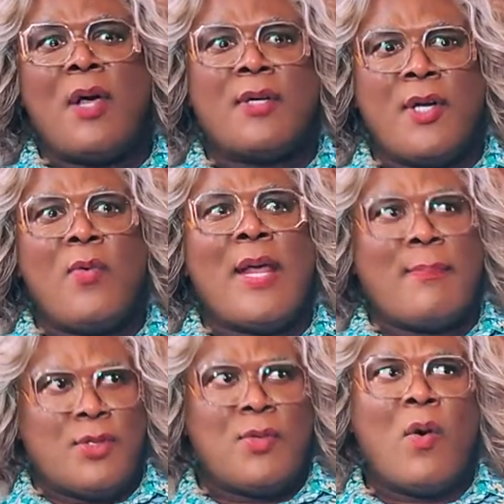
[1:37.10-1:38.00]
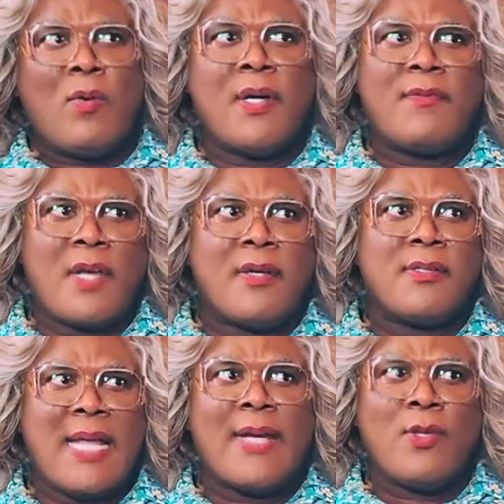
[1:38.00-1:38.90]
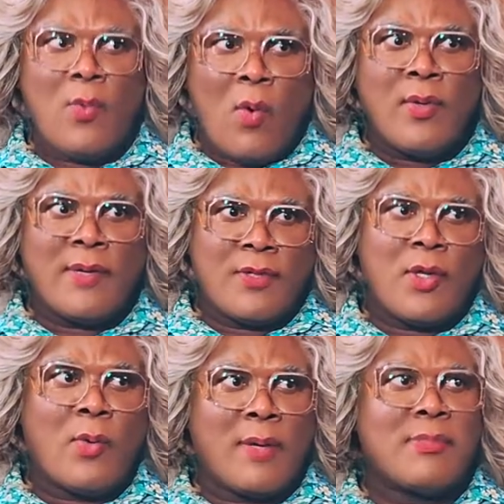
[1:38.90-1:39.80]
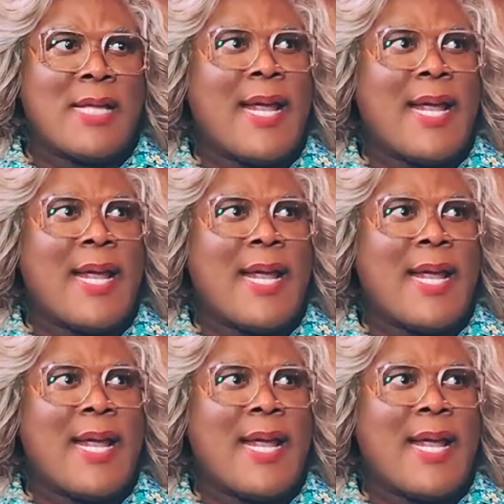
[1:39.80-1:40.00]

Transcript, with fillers: young to know that, but you old enough to understand. You old enough to know what I'm